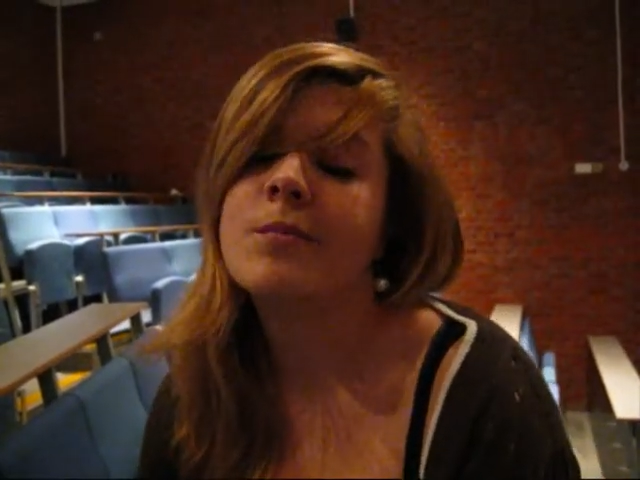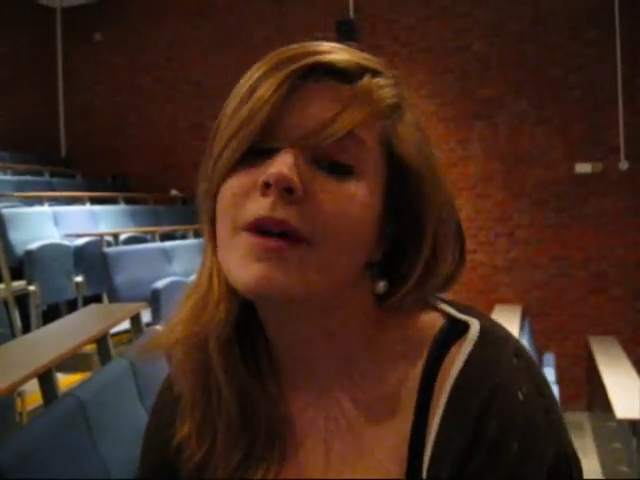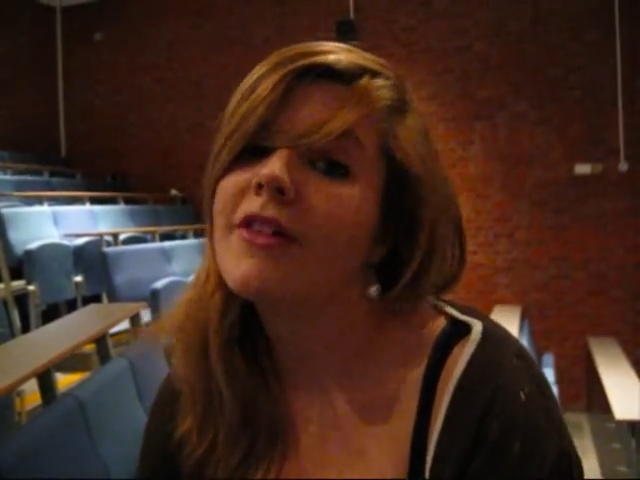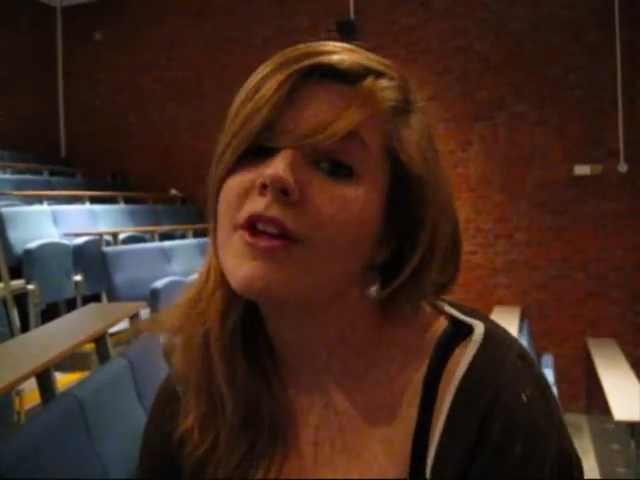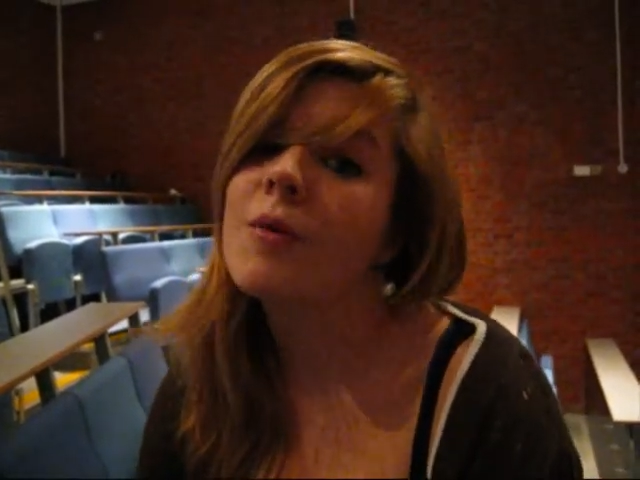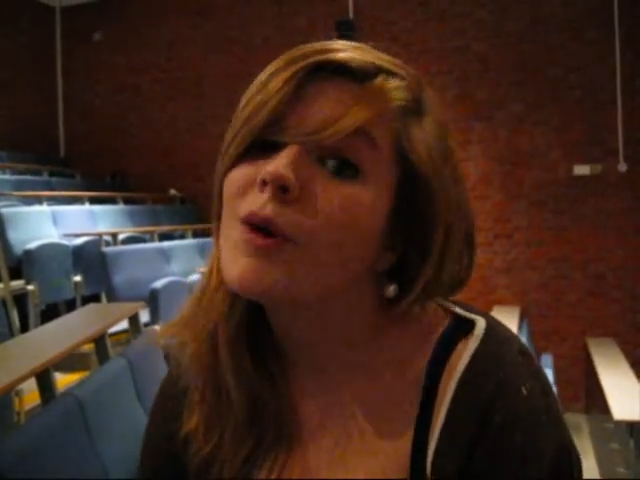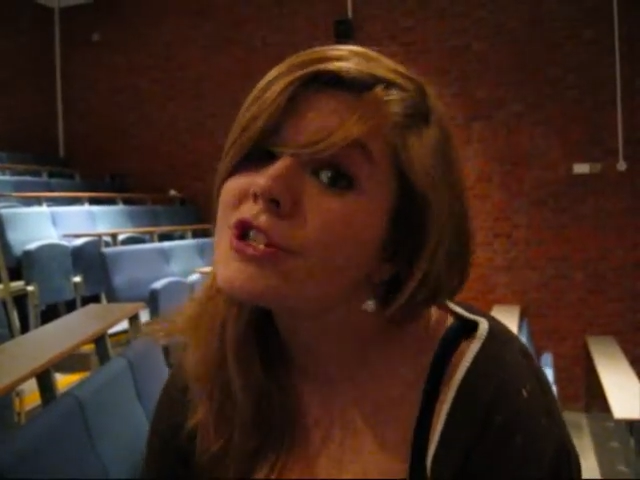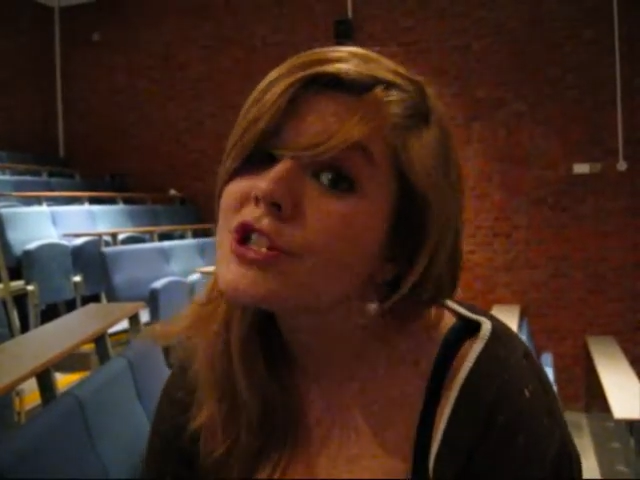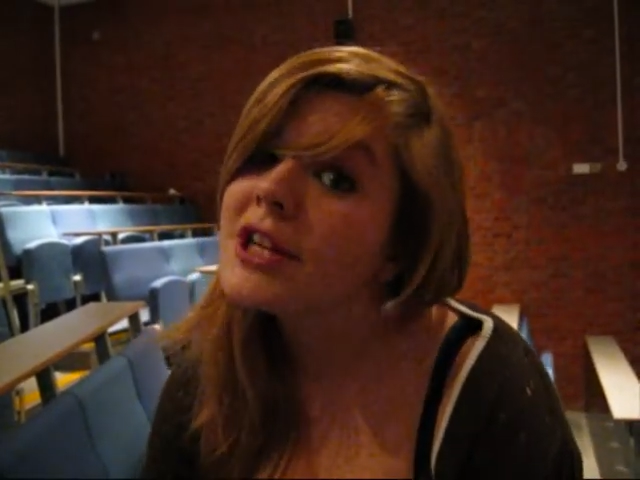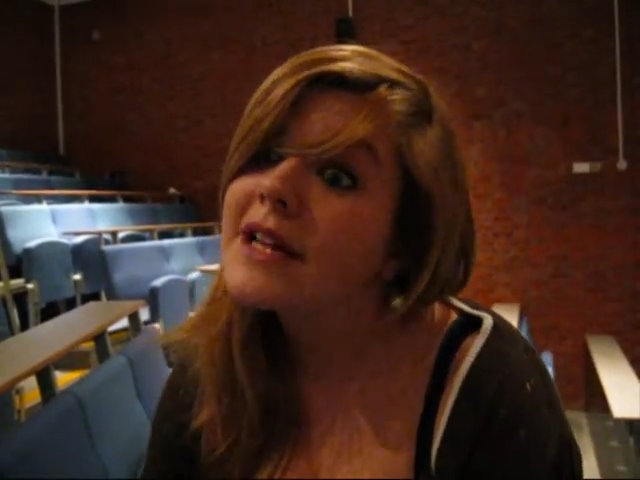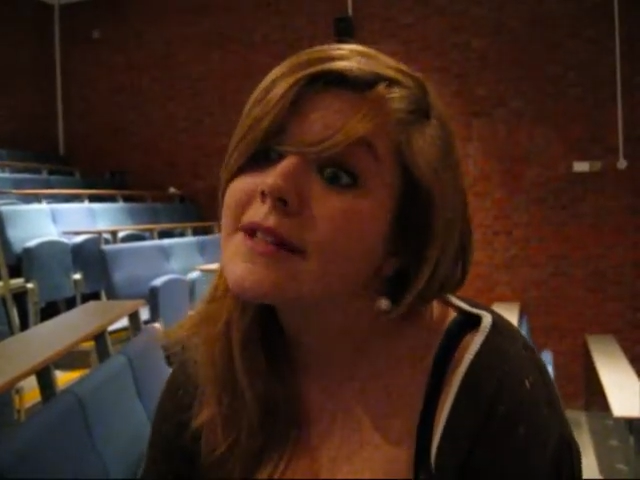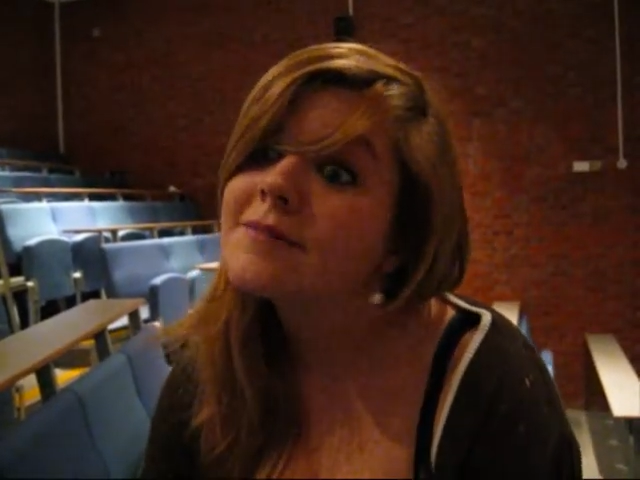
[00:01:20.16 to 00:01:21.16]
Whether you're
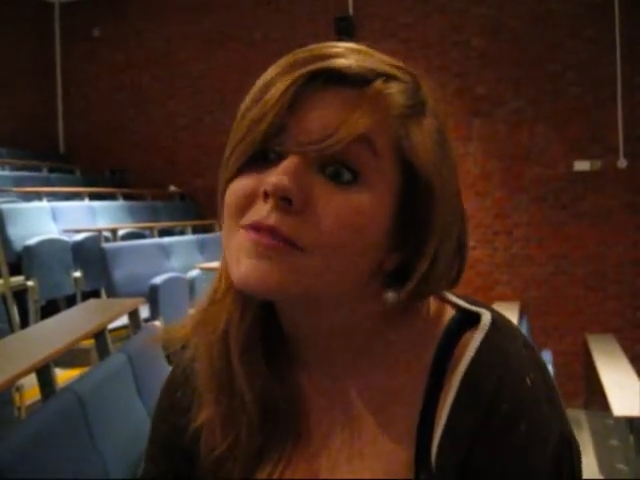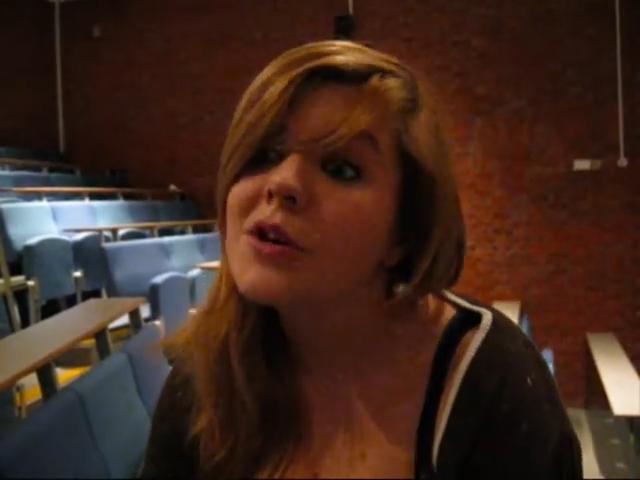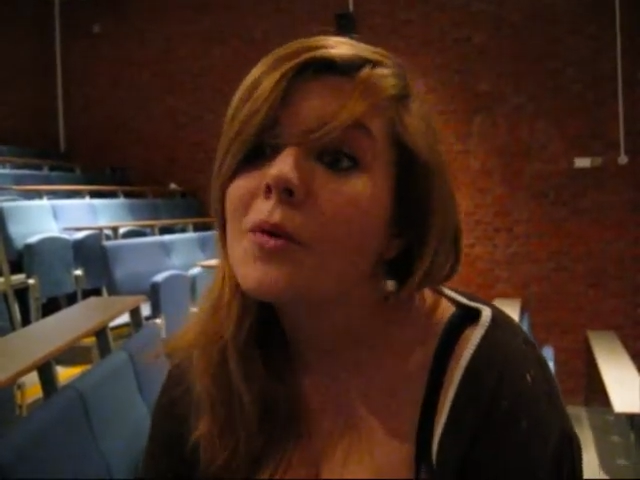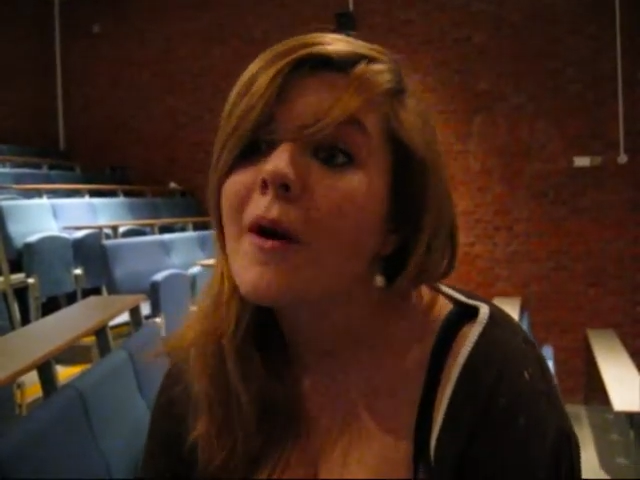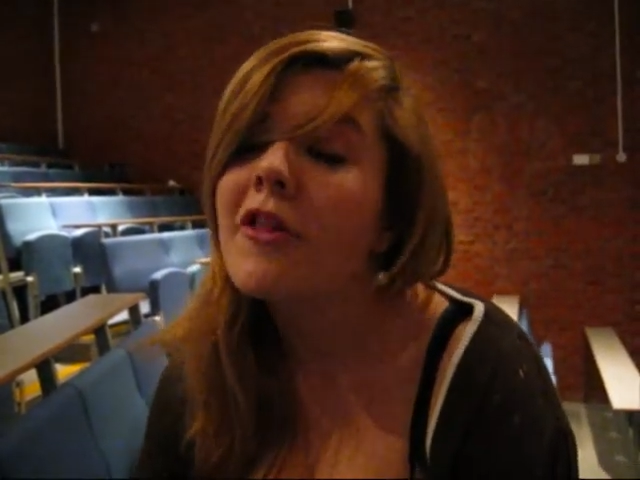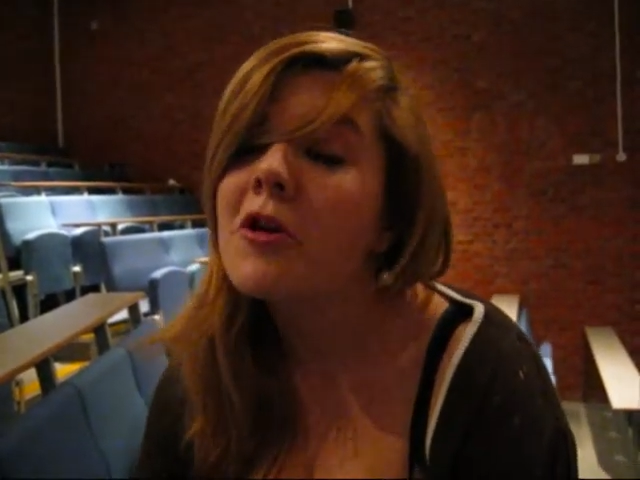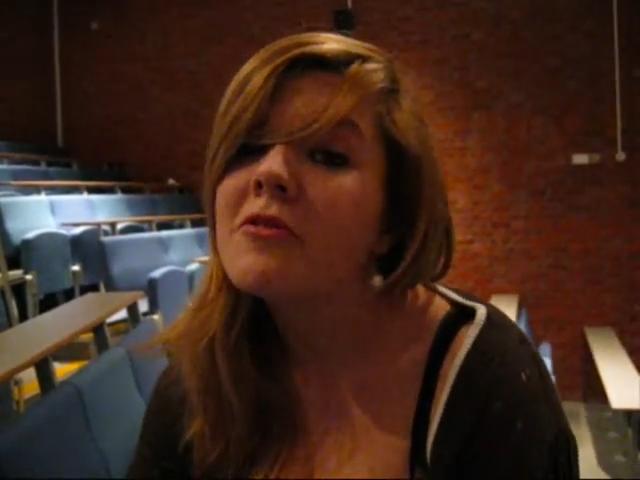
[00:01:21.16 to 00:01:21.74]
watching or whether you're